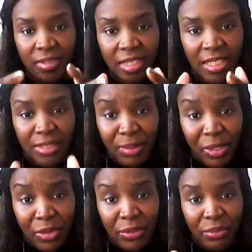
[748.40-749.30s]
It's
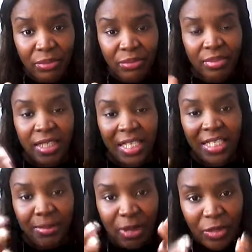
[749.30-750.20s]
about you.
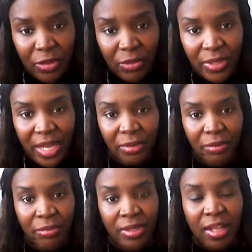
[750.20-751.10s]
It's about you
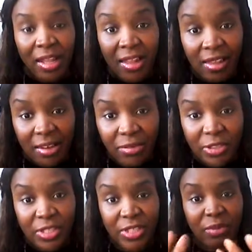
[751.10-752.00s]
now. Love
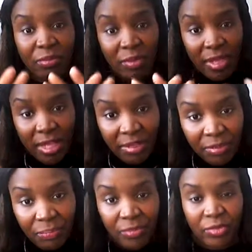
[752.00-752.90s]
yourself.
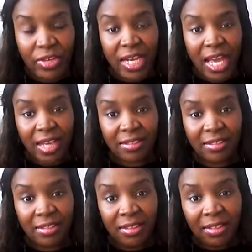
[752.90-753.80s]

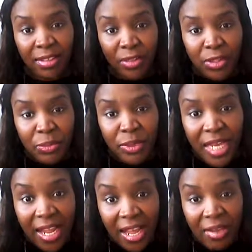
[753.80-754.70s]
Relax. Do
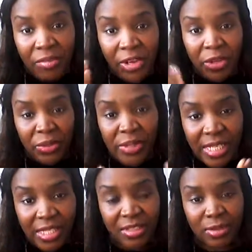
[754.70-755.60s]
whatever you
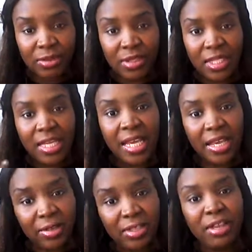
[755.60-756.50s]
need to do to
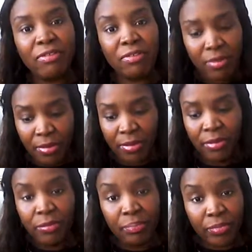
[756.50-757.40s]
get yourself
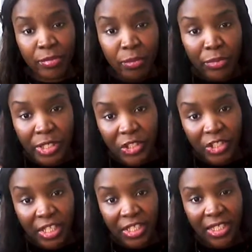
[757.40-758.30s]

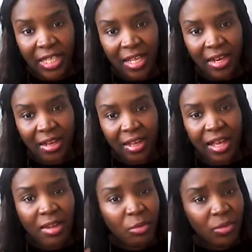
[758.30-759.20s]
recharged again.
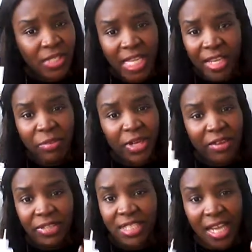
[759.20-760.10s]
And take
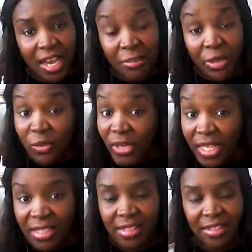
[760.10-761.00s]
whatever time you
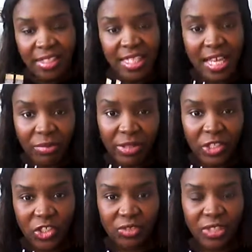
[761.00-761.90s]
need to get
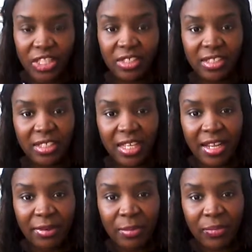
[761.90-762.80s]
recharged again.